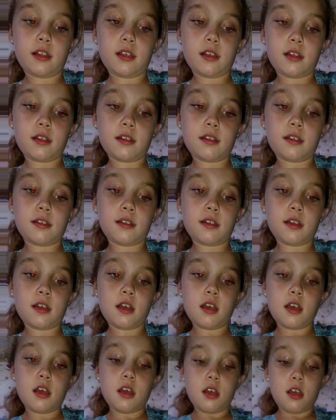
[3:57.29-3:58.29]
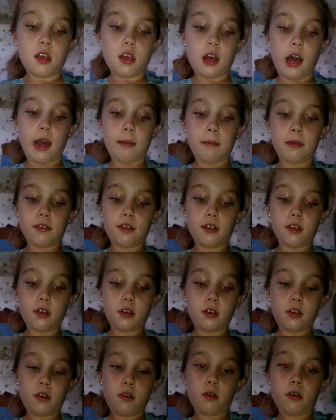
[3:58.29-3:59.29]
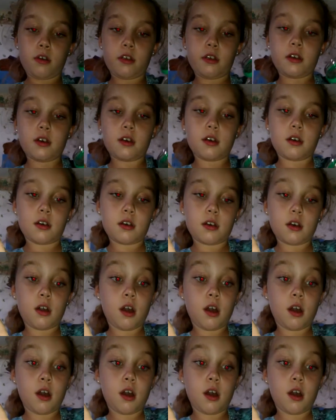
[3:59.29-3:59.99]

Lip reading: this. I'm using canola